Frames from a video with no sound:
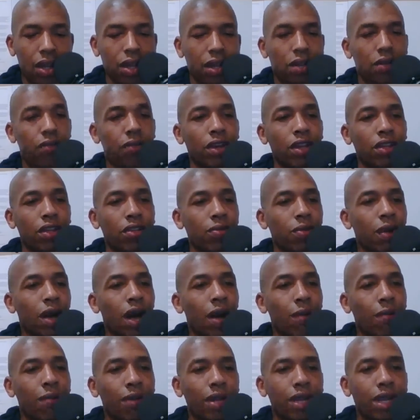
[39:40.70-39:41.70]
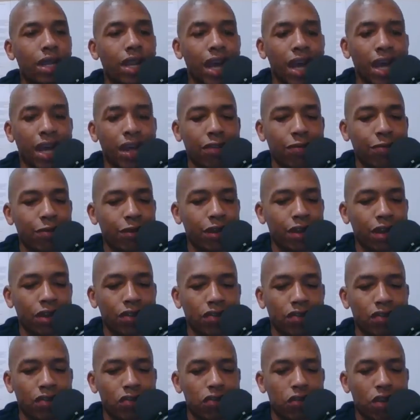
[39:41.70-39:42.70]
The reason why I believe that is
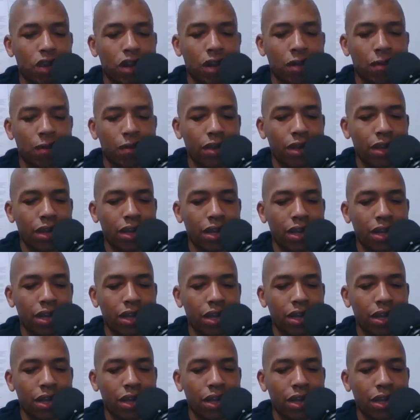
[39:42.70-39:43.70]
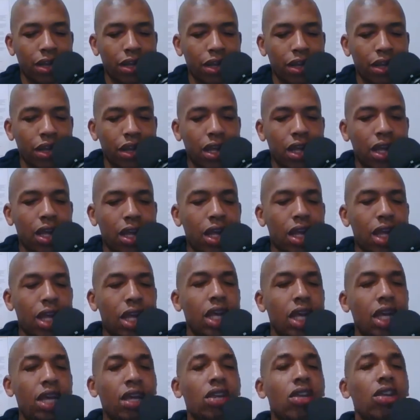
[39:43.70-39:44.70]
because Trump,
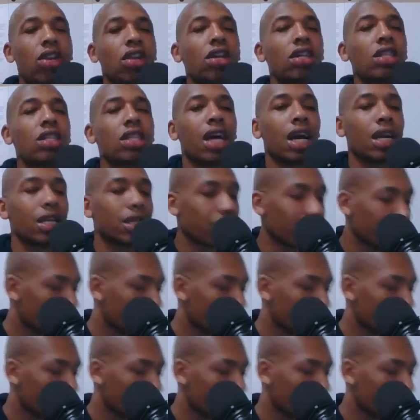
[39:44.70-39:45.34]
he looks like